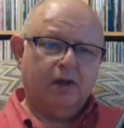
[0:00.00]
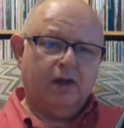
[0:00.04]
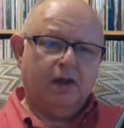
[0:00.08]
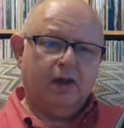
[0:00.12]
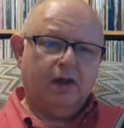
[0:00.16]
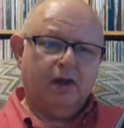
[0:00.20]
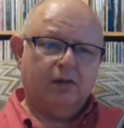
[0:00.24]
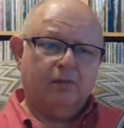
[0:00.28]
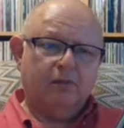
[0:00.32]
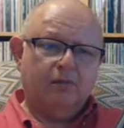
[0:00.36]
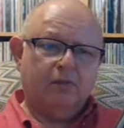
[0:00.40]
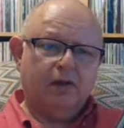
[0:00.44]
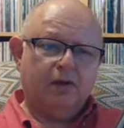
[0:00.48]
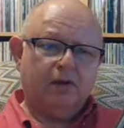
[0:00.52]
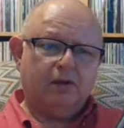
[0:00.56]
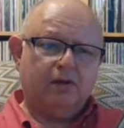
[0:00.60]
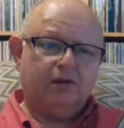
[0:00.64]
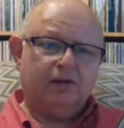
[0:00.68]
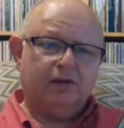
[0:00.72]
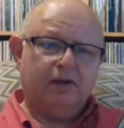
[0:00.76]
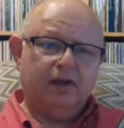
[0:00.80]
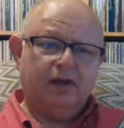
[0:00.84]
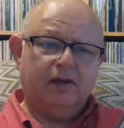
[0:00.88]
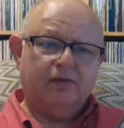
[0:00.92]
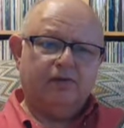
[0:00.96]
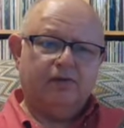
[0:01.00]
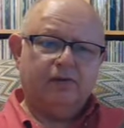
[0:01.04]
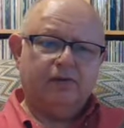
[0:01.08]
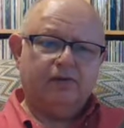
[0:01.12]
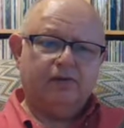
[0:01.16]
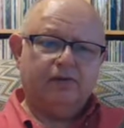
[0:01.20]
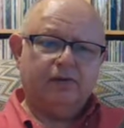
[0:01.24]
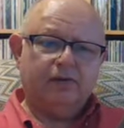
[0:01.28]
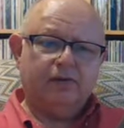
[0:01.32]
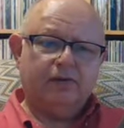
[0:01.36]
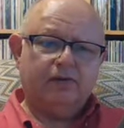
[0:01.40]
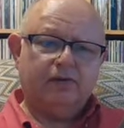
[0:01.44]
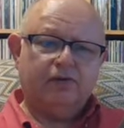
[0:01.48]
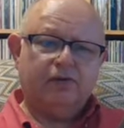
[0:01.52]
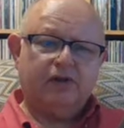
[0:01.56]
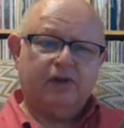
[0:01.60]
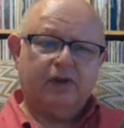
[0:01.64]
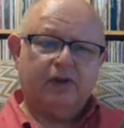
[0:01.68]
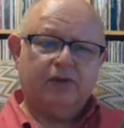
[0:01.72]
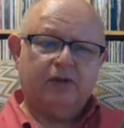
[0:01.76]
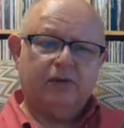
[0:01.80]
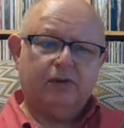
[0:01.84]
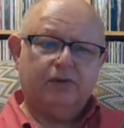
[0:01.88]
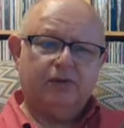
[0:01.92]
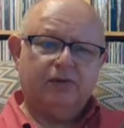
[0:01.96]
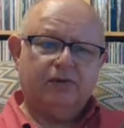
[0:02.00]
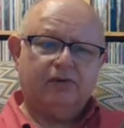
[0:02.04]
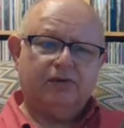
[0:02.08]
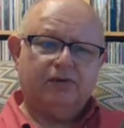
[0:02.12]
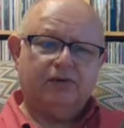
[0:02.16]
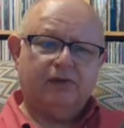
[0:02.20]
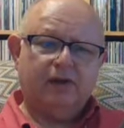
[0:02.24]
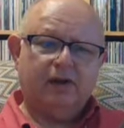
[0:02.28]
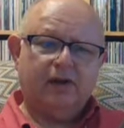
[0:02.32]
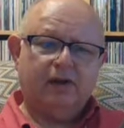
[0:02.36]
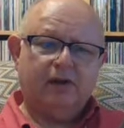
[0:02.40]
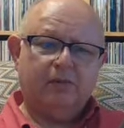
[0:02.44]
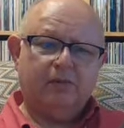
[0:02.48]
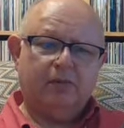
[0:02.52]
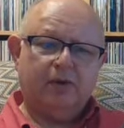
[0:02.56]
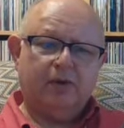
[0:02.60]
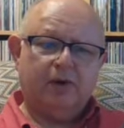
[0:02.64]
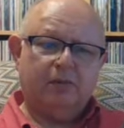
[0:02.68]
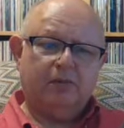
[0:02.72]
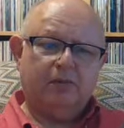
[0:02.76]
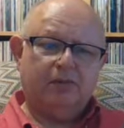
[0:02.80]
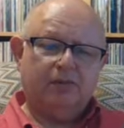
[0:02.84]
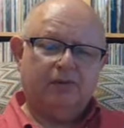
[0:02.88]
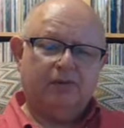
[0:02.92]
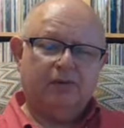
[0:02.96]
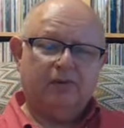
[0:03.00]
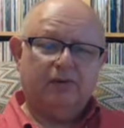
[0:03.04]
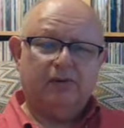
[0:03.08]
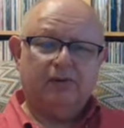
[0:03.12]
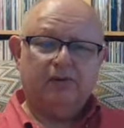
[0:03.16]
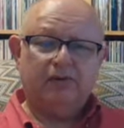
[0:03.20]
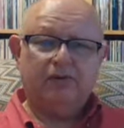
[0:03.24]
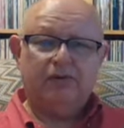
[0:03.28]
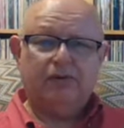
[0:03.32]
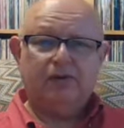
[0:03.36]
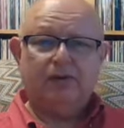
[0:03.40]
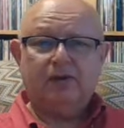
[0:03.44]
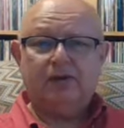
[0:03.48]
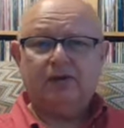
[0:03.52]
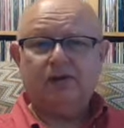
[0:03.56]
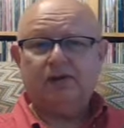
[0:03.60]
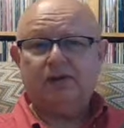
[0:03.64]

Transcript: And Mel Davis on cello and slide pipes. So you can